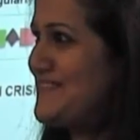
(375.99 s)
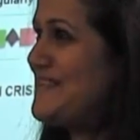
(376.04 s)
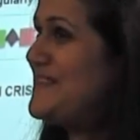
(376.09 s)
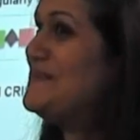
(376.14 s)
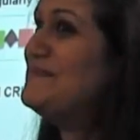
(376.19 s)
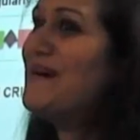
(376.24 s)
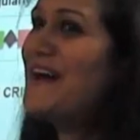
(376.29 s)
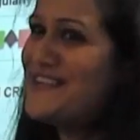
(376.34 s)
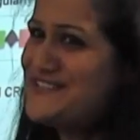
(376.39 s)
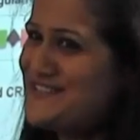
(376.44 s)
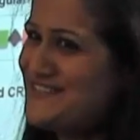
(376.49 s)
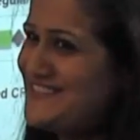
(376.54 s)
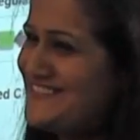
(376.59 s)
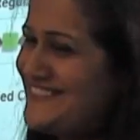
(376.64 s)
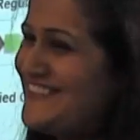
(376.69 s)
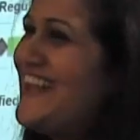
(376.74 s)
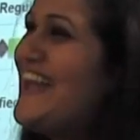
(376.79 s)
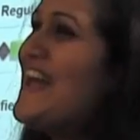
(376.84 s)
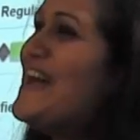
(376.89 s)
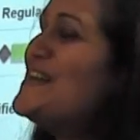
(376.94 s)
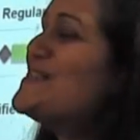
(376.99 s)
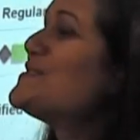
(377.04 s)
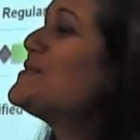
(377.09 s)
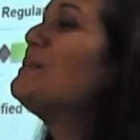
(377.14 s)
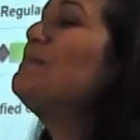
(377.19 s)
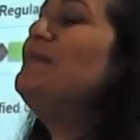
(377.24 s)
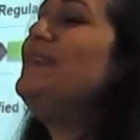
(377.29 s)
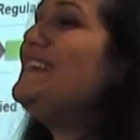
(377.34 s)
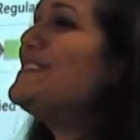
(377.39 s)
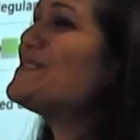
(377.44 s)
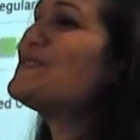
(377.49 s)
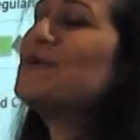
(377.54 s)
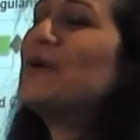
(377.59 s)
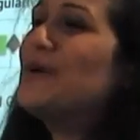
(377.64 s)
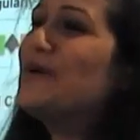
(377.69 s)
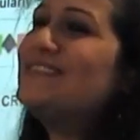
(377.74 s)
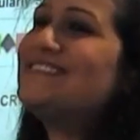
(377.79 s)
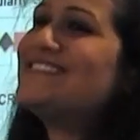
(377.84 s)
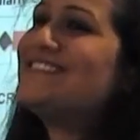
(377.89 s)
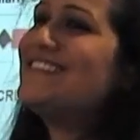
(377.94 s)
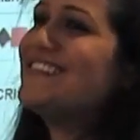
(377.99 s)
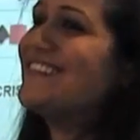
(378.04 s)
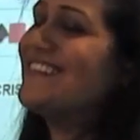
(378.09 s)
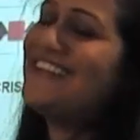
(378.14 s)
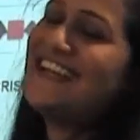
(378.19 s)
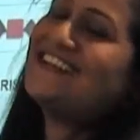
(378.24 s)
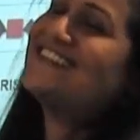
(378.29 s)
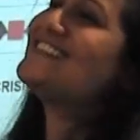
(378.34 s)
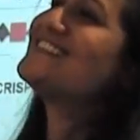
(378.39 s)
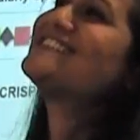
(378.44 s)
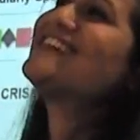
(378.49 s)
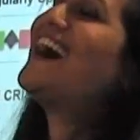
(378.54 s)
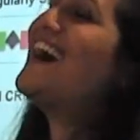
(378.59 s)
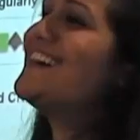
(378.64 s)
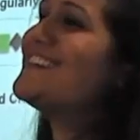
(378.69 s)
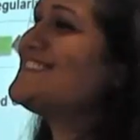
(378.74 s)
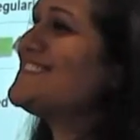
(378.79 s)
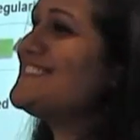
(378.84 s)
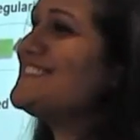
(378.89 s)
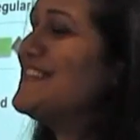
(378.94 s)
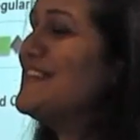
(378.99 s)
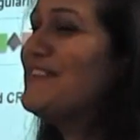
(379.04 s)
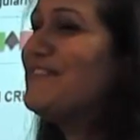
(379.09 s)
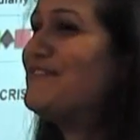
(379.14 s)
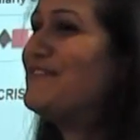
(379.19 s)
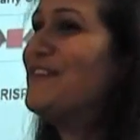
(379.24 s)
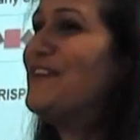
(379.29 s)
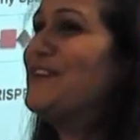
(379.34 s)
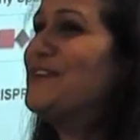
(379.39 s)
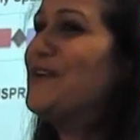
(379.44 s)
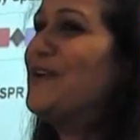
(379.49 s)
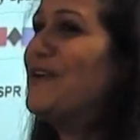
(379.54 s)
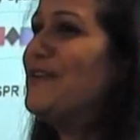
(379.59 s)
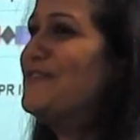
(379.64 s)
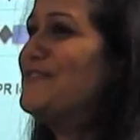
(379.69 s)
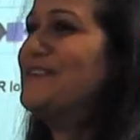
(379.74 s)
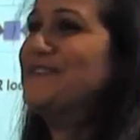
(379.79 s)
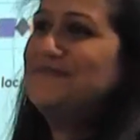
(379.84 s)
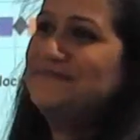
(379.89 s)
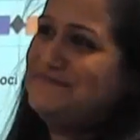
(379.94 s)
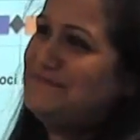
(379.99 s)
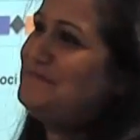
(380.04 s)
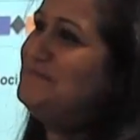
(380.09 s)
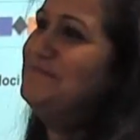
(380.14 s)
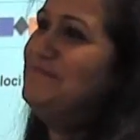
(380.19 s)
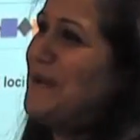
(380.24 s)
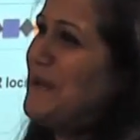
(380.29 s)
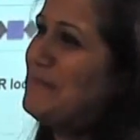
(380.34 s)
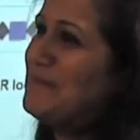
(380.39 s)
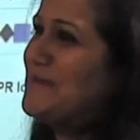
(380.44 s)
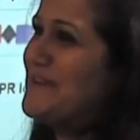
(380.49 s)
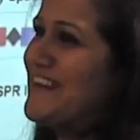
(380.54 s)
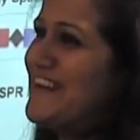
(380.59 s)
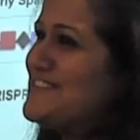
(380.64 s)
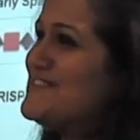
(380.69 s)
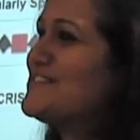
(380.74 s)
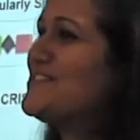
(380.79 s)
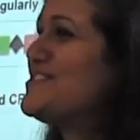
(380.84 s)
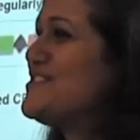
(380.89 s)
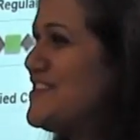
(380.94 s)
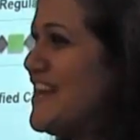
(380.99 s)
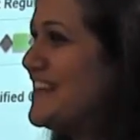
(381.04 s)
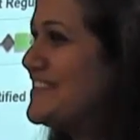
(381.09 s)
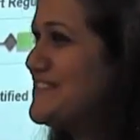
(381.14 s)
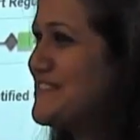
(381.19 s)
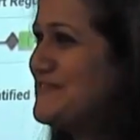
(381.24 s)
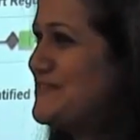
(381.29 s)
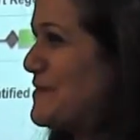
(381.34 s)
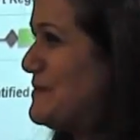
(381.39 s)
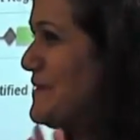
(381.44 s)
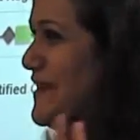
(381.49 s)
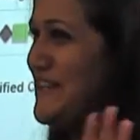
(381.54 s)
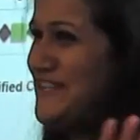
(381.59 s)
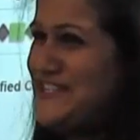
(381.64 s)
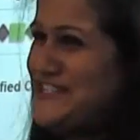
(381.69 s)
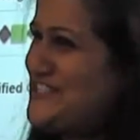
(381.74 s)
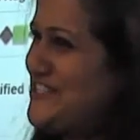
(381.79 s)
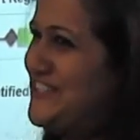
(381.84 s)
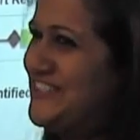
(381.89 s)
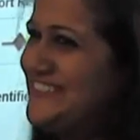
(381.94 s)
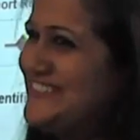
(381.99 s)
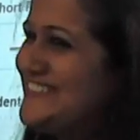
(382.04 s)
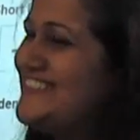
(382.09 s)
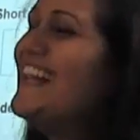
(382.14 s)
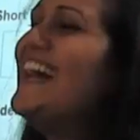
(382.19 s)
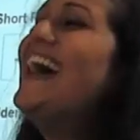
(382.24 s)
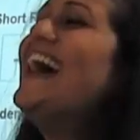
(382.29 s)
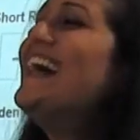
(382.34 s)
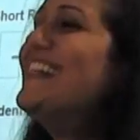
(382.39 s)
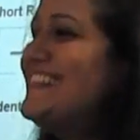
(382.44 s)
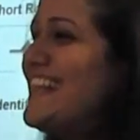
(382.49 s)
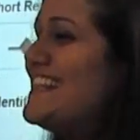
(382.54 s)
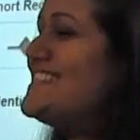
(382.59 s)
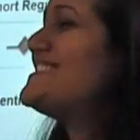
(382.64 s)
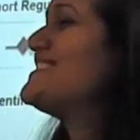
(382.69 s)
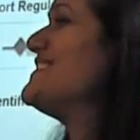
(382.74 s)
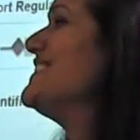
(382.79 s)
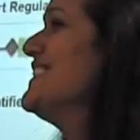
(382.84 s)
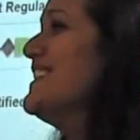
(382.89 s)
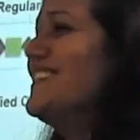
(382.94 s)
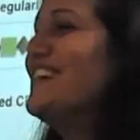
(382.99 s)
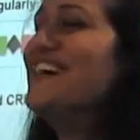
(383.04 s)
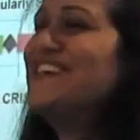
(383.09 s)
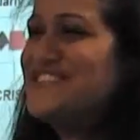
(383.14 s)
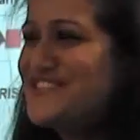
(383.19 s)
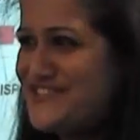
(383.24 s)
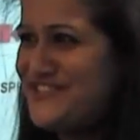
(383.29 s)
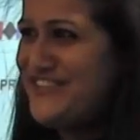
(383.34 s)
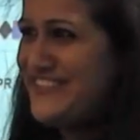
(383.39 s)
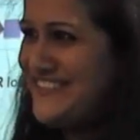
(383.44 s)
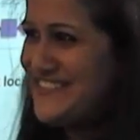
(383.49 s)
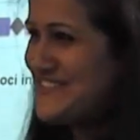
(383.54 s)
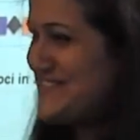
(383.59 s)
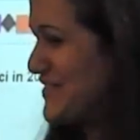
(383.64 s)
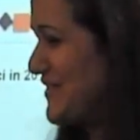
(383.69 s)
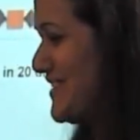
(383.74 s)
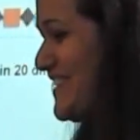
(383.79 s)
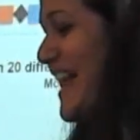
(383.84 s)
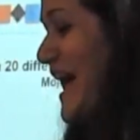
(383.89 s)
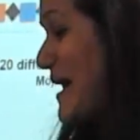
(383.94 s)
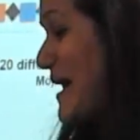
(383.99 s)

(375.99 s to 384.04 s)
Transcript: Imagine. So please don't get disheartened if uh, your paper gets rejected from any journal. That's the history, so it